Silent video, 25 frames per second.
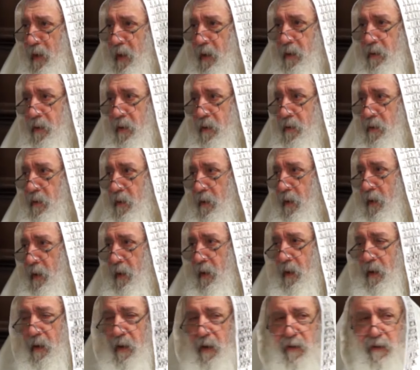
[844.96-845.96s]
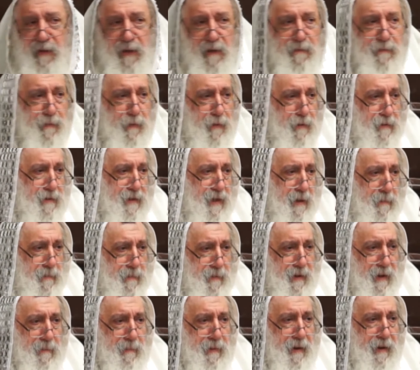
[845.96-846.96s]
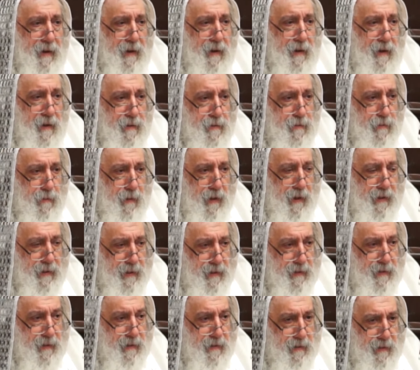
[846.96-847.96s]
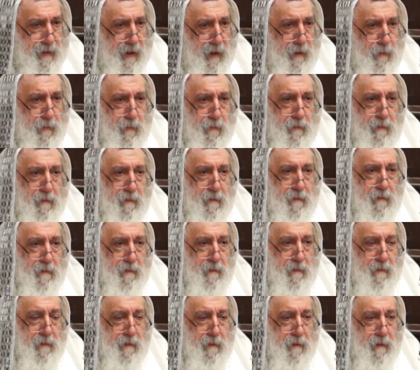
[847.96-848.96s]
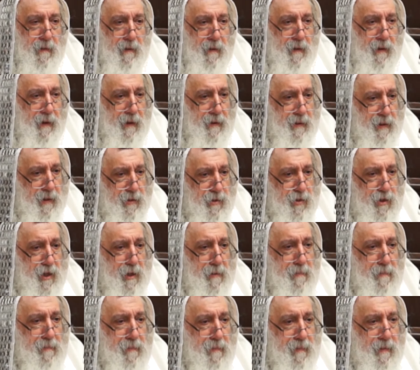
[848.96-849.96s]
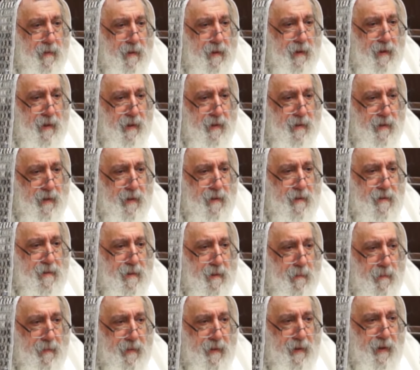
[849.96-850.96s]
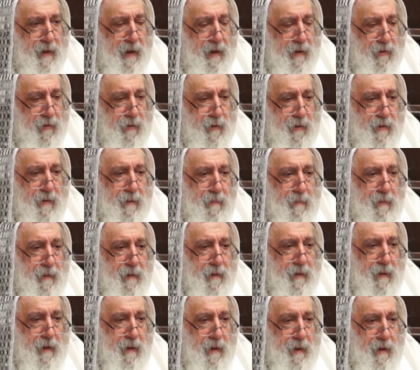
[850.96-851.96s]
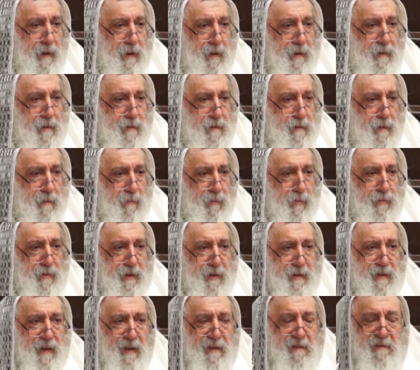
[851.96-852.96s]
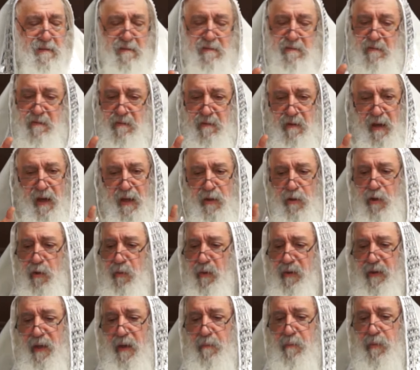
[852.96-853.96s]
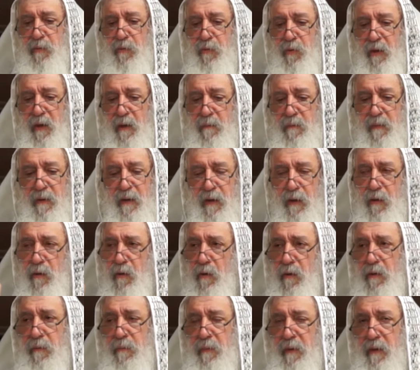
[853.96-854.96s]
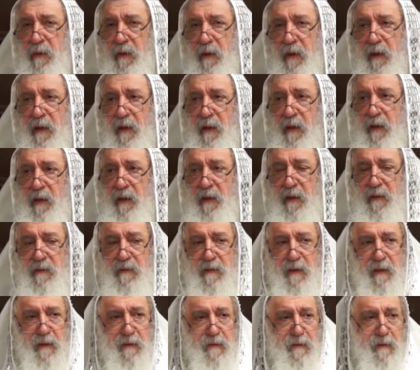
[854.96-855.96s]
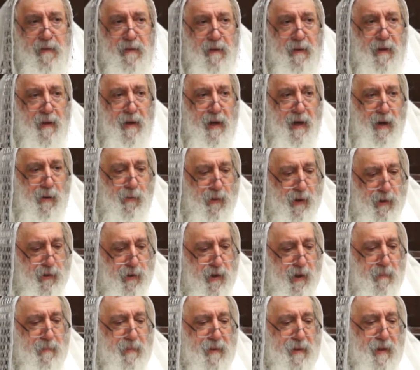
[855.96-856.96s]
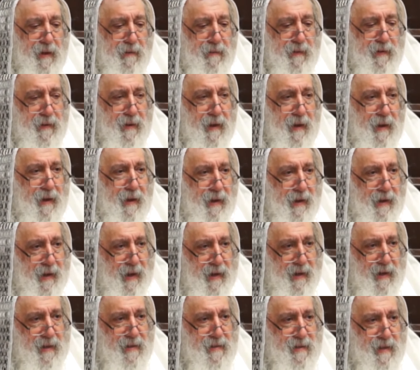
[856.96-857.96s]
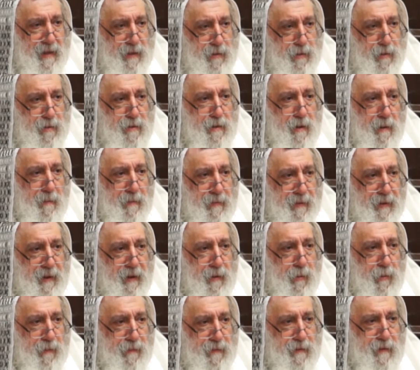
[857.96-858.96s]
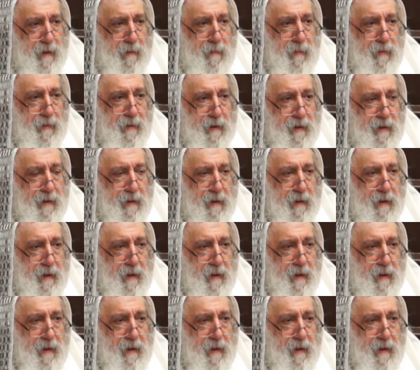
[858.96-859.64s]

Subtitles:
like that. And then Thursday I'm in America, so I need it now. And Hashem, He did something incredible. Somebody that, I don't know what happened to him, he called me, he said, how are you, Abi David? Can I send you something with somebody?